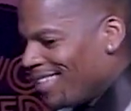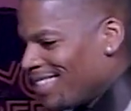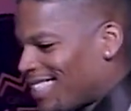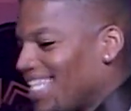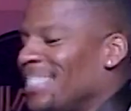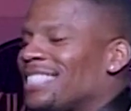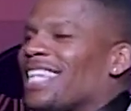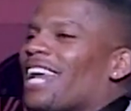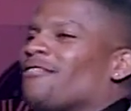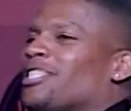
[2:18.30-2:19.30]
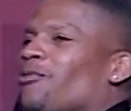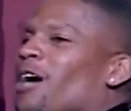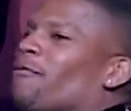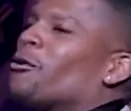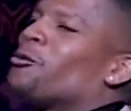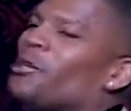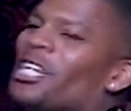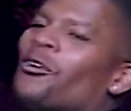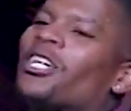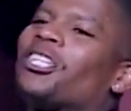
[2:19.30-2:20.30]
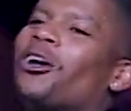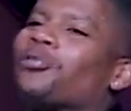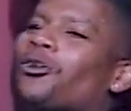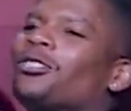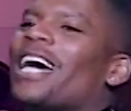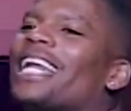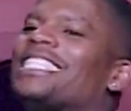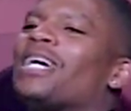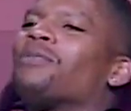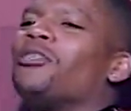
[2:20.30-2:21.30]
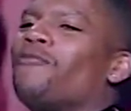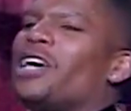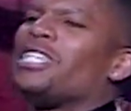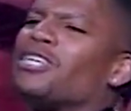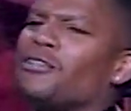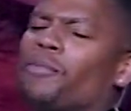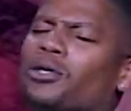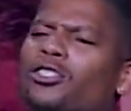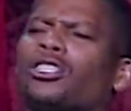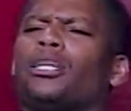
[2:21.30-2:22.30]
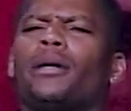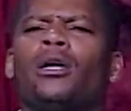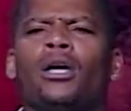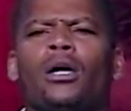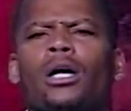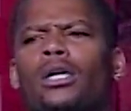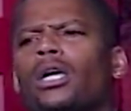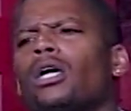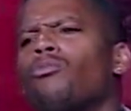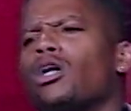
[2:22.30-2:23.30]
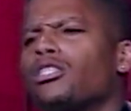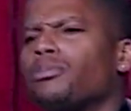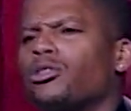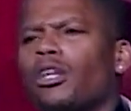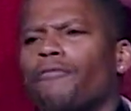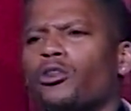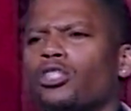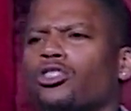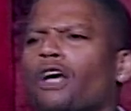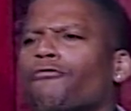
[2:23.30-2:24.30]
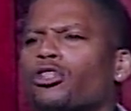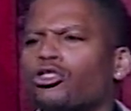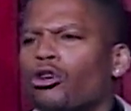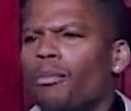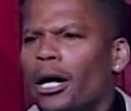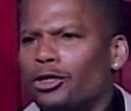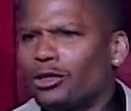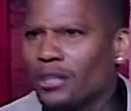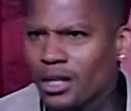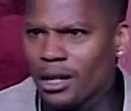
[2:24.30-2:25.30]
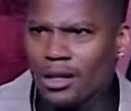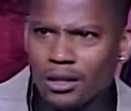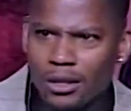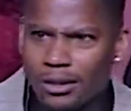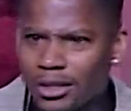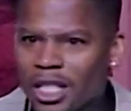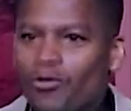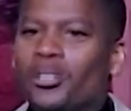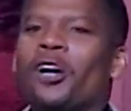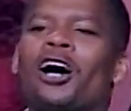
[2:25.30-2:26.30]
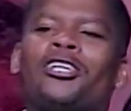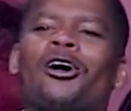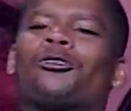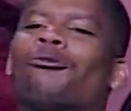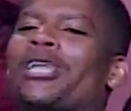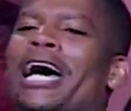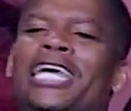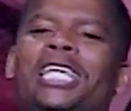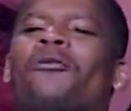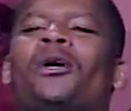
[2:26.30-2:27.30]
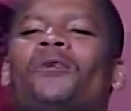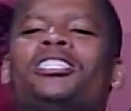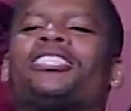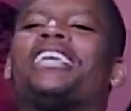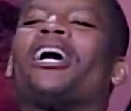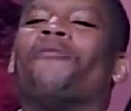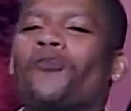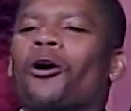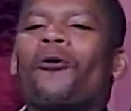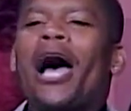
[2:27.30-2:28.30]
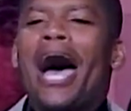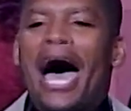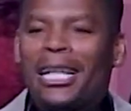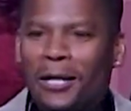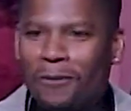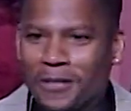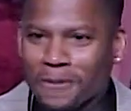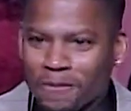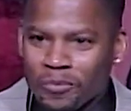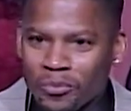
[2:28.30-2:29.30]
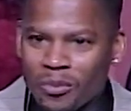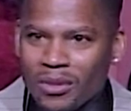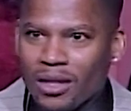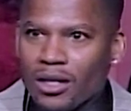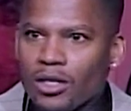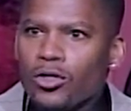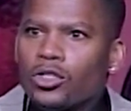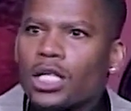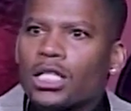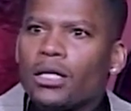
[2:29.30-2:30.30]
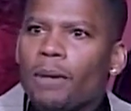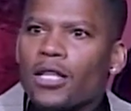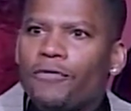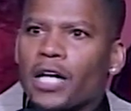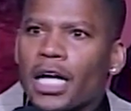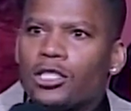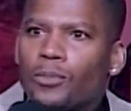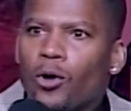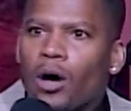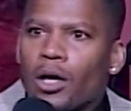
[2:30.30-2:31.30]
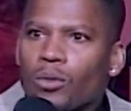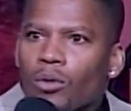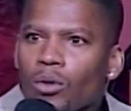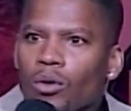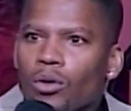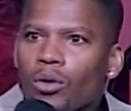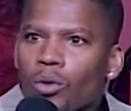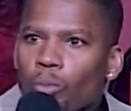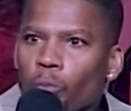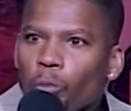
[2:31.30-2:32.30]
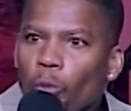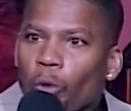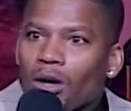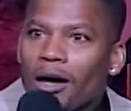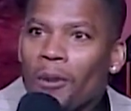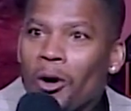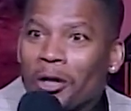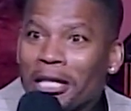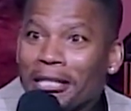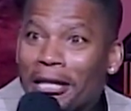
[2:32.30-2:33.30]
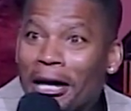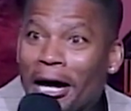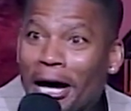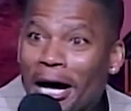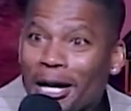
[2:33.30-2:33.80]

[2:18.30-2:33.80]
Silliest shit I ever see white folk do. They know their dog's gonna die. They take them to the vet and get them put to sleep. I, I can't watch them suffering, suffering so much. Shit, if we know our dog's gonna die anyway, we just take them for a ride, don't we? You sick in the motherfucker, ain't you, boy? Come on, get in the car.